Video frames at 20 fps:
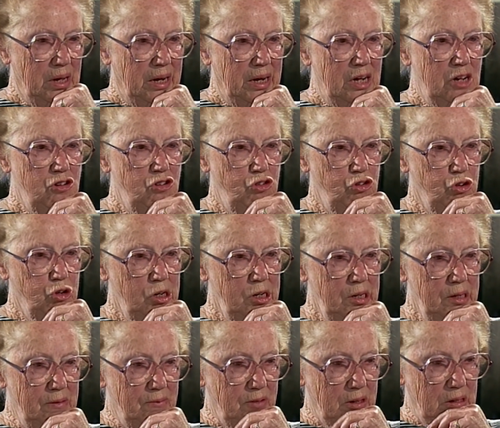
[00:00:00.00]
enjoy
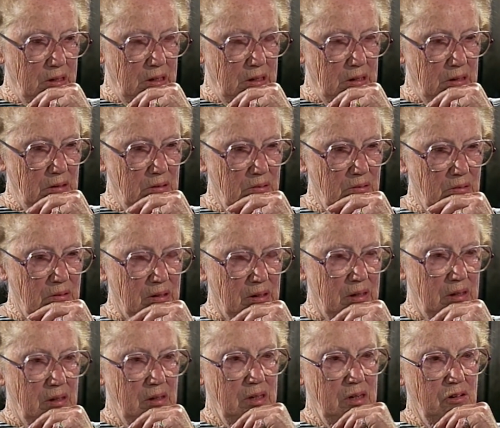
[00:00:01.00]
living here.
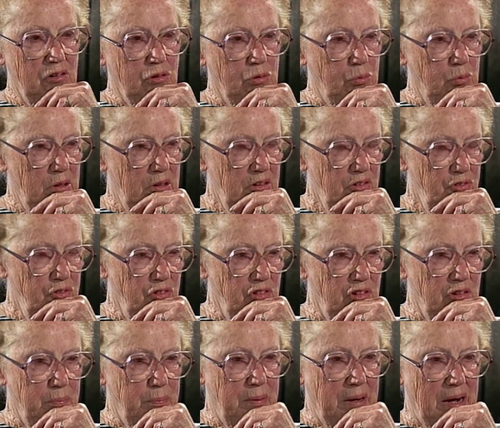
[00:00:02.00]
I think it's a wonderful
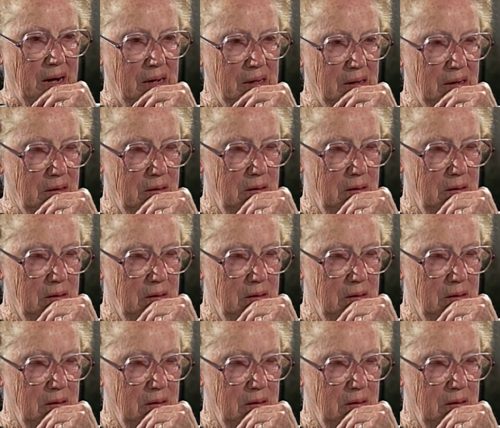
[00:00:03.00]
spot.